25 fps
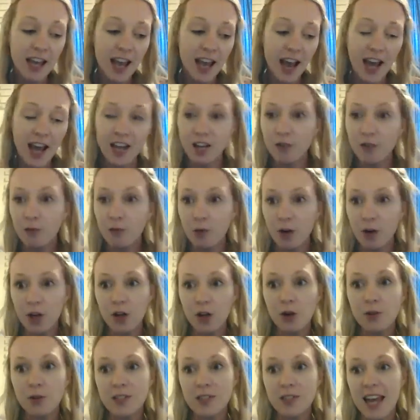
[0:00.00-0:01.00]
And if we
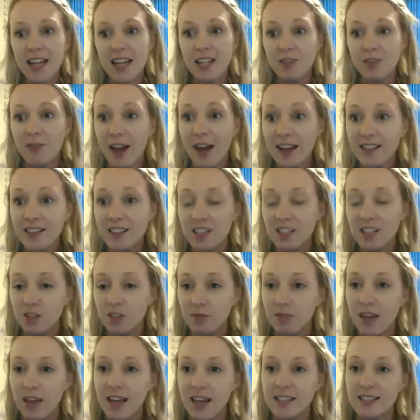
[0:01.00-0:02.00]
all take advantage
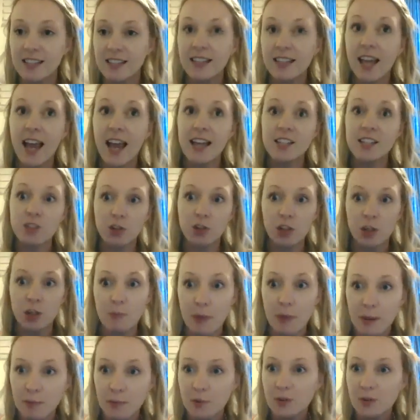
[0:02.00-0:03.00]
of this and get into other
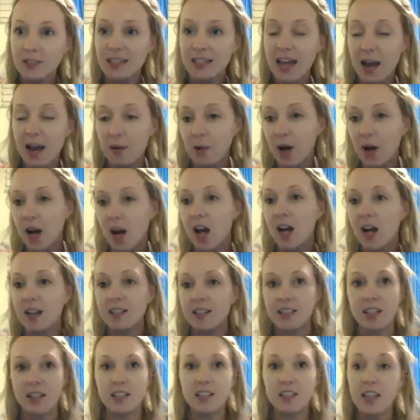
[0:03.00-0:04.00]
people's
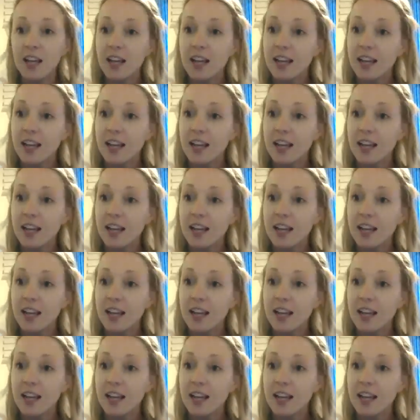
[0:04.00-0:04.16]
networks and